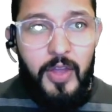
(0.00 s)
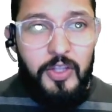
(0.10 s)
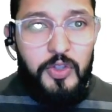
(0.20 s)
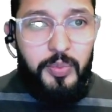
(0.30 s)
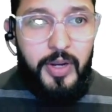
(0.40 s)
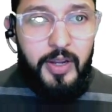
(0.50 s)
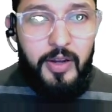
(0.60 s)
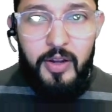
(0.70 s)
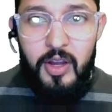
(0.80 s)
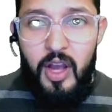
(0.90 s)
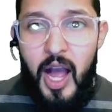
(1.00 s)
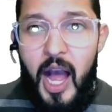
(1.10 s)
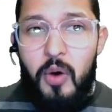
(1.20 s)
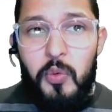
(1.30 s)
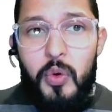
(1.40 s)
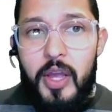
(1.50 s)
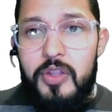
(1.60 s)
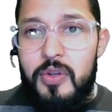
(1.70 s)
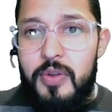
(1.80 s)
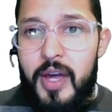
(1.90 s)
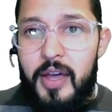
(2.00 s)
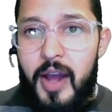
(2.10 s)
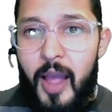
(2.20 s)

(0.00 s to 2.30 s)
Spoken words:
spring, how would I do that?